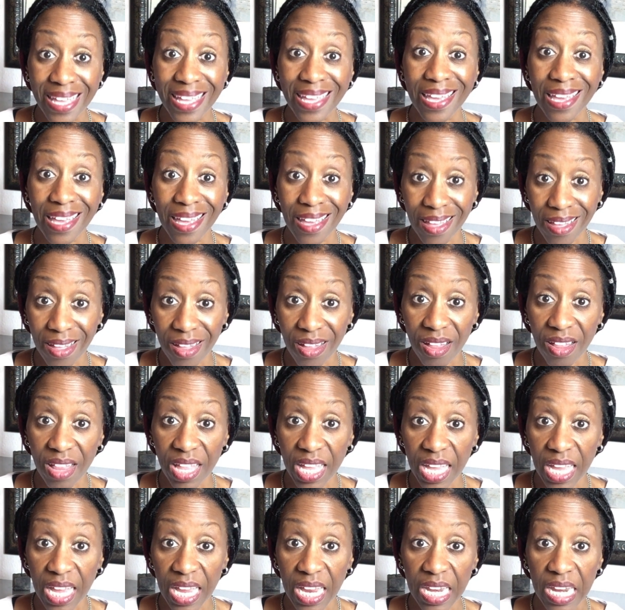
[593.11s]

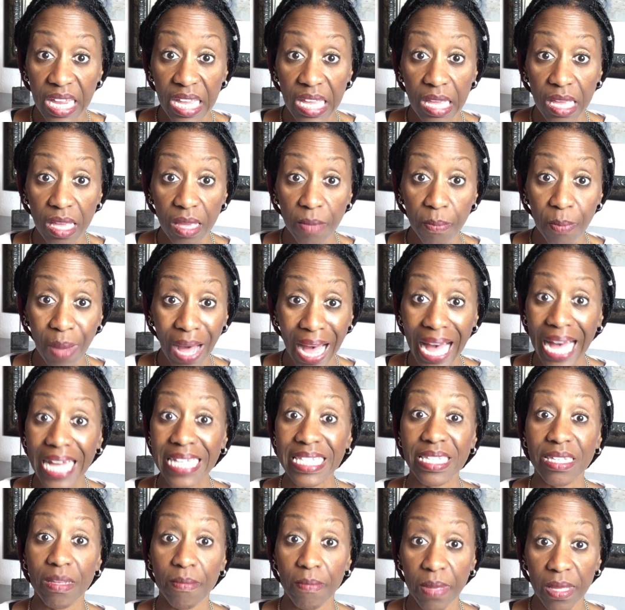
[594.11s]
kill any
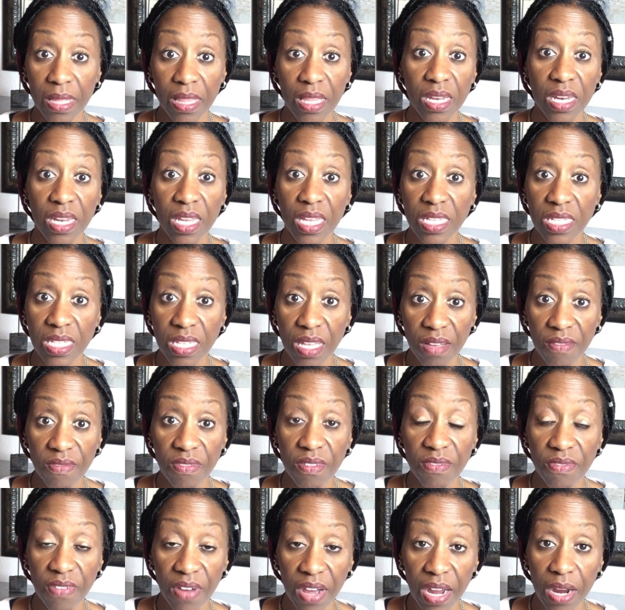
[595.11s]
possibilities
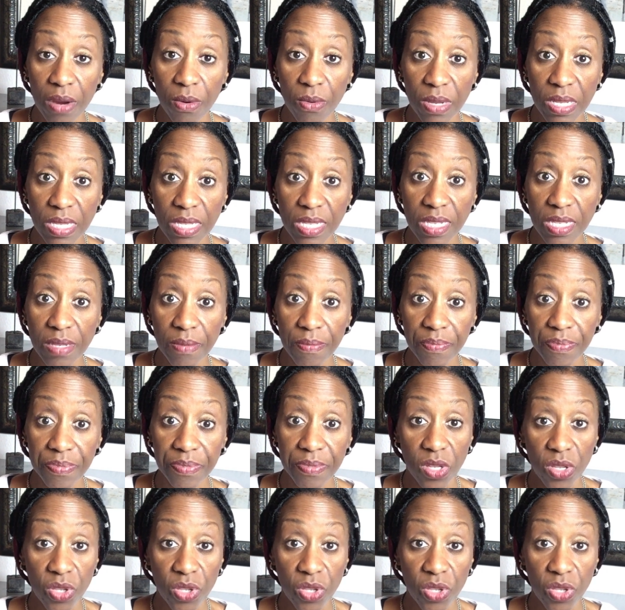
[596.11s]
of the virus.